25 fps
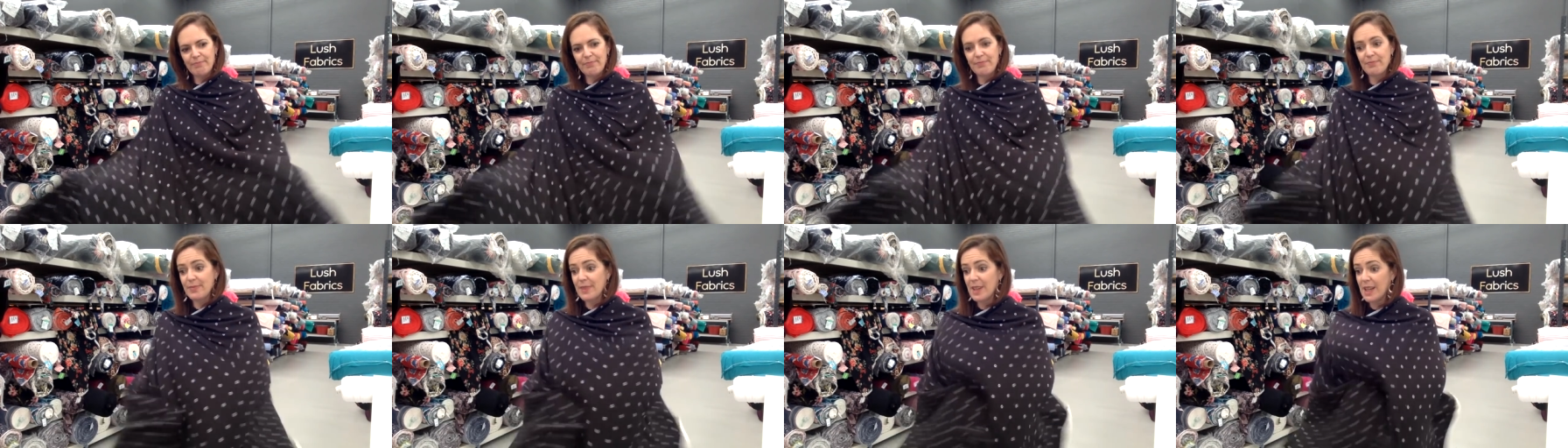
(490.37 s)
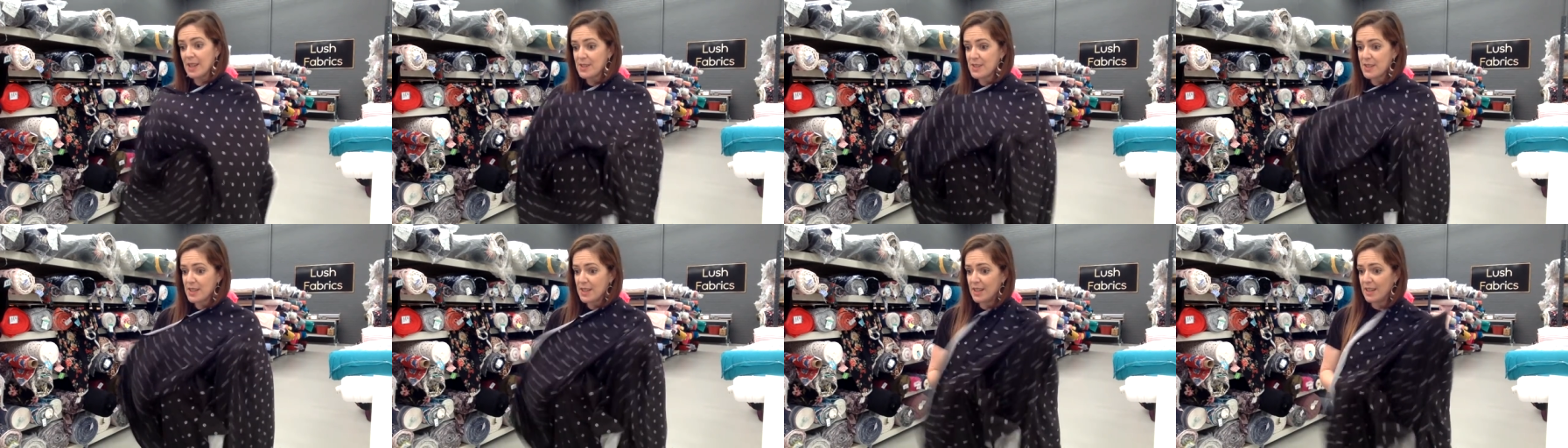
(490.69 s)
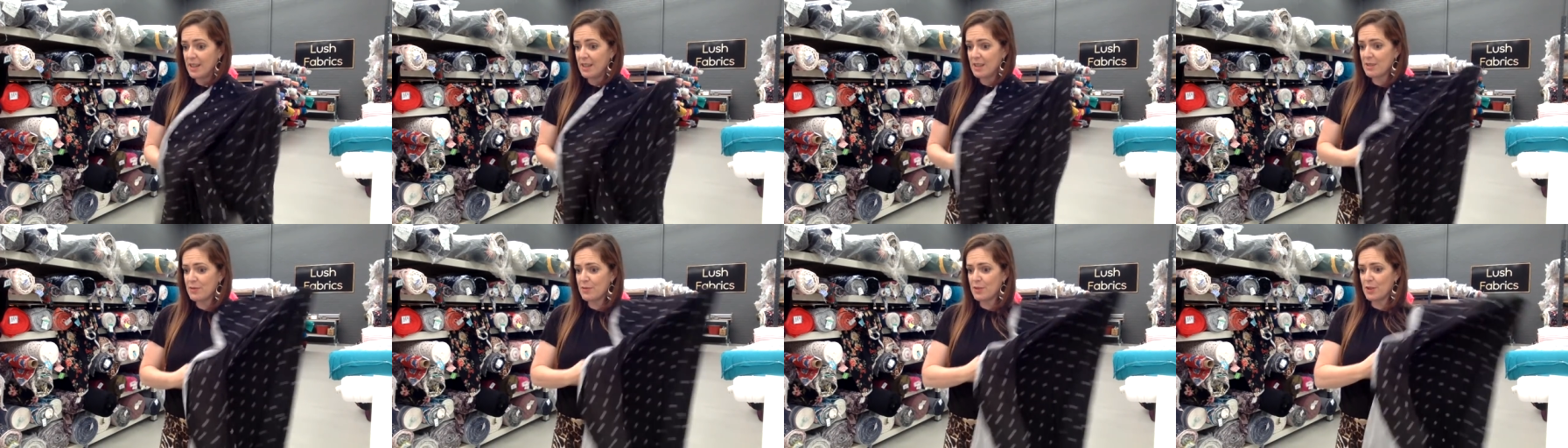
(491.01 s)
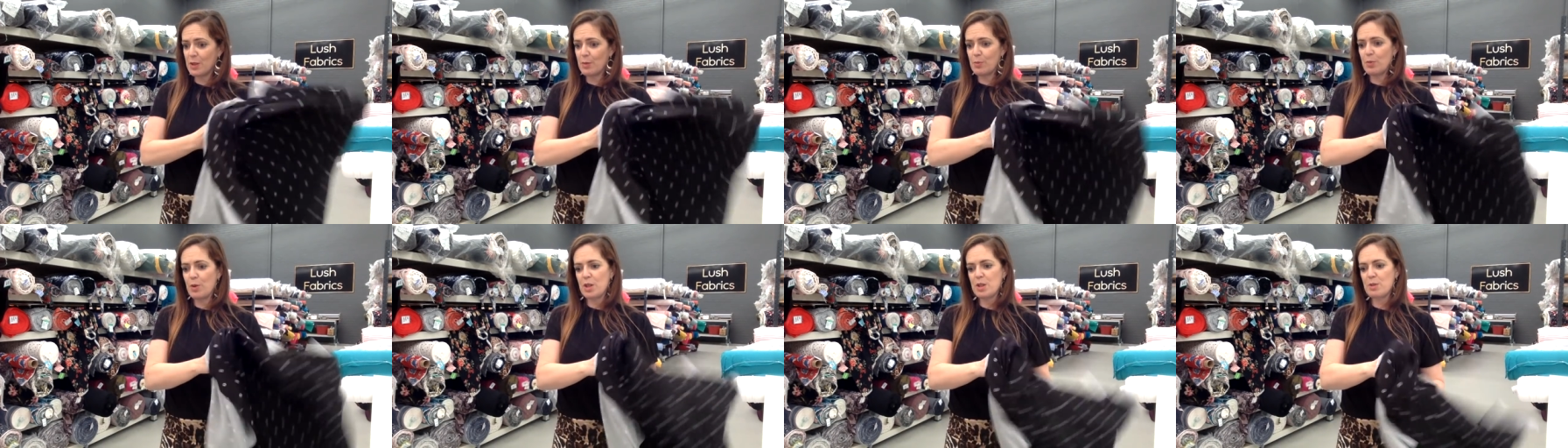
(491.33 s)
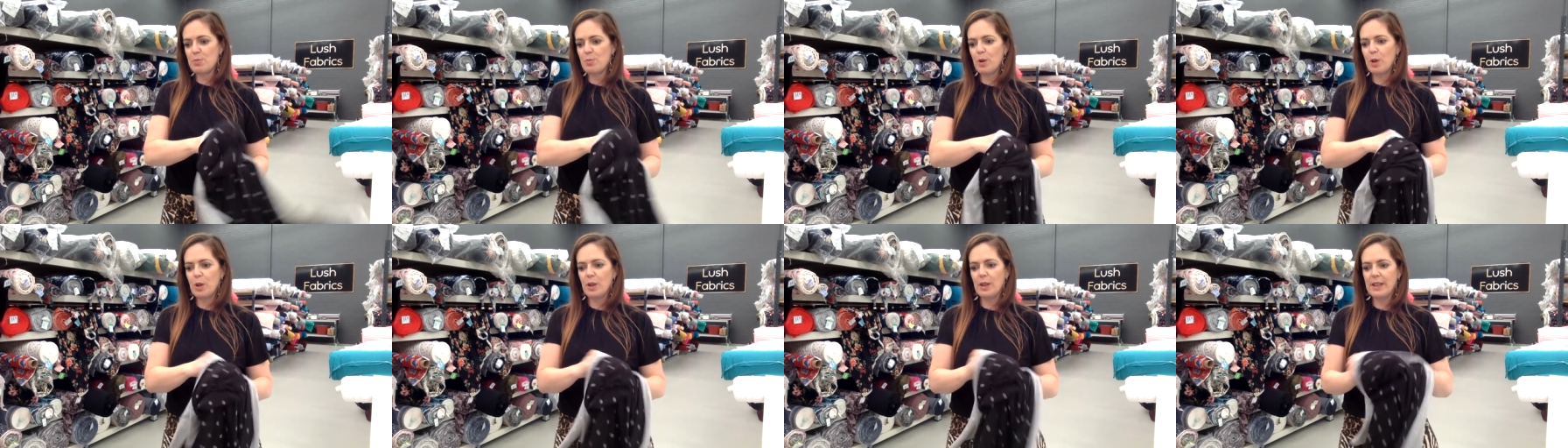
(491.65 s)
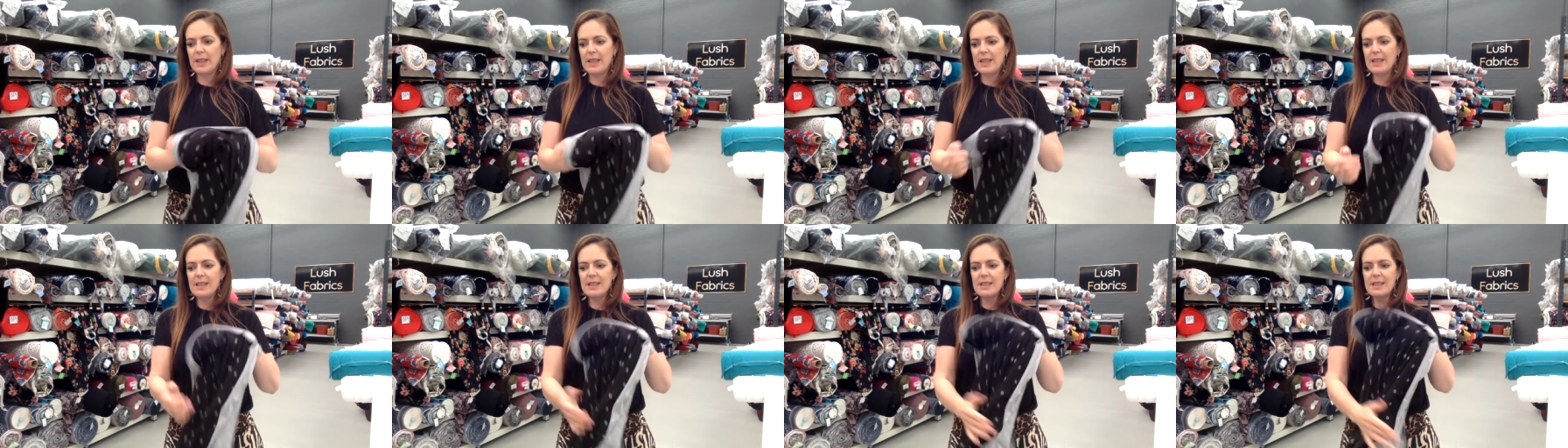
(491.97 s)
And that's it for the brush
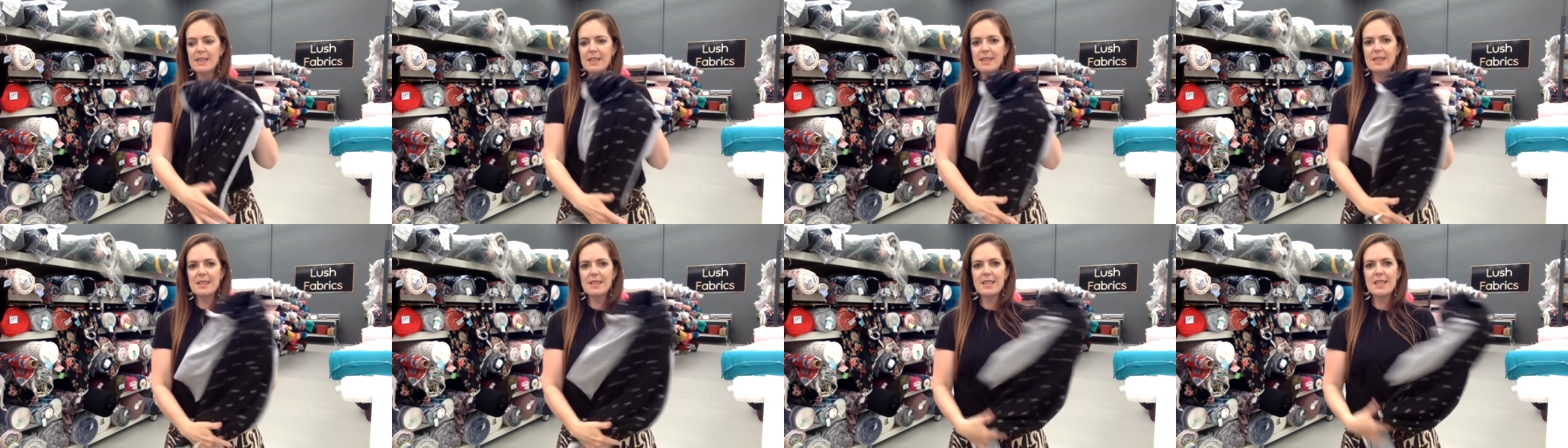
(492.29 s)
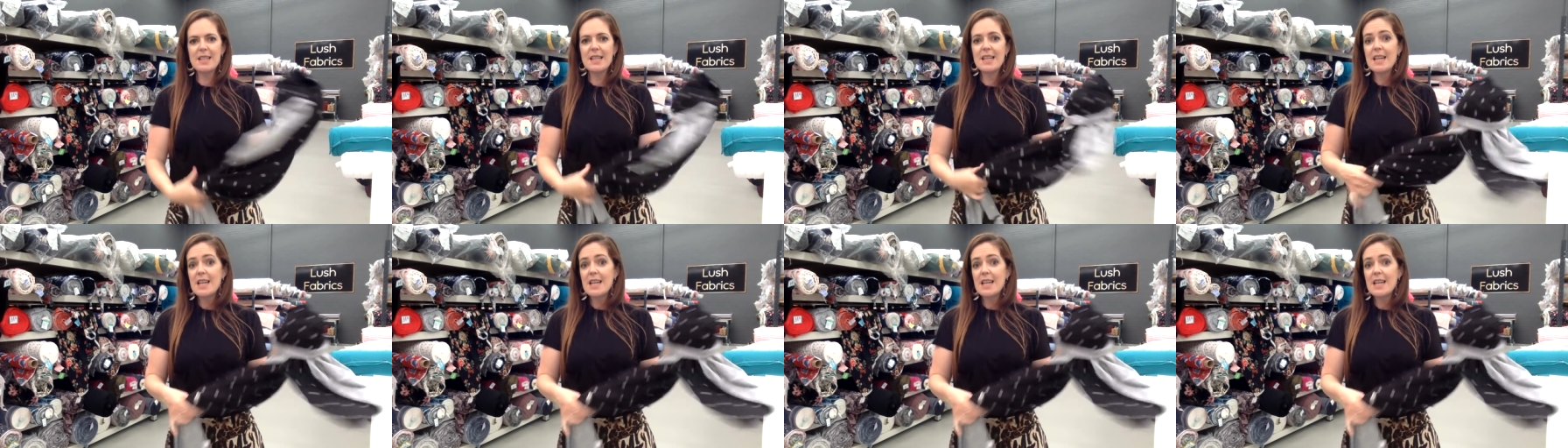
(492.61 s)
polys.